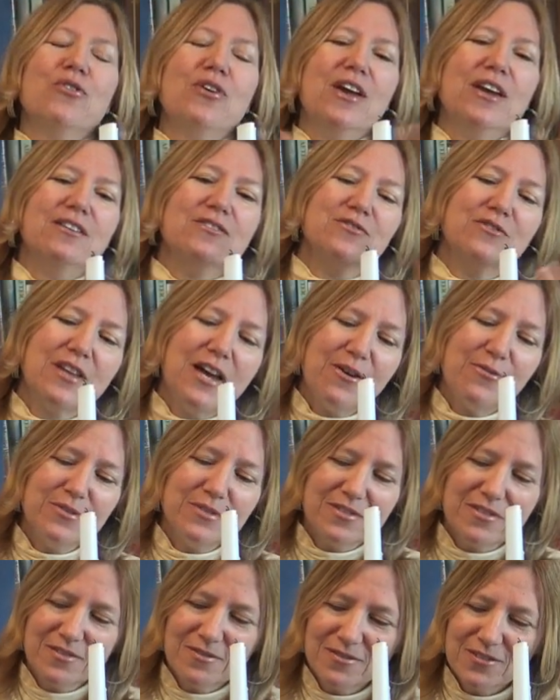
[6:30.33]
Okay, so that
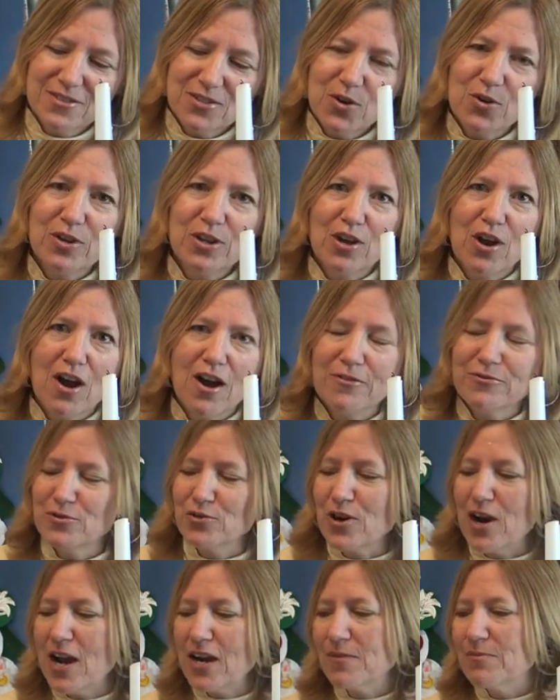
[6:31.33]
was totally off
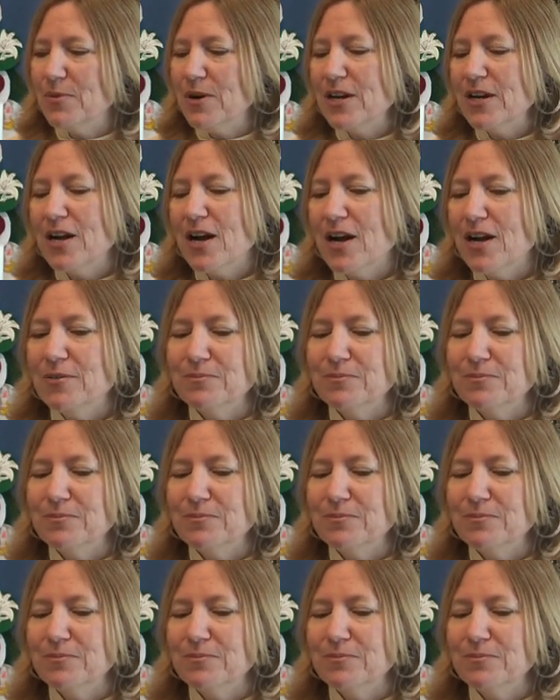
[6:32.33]
track. But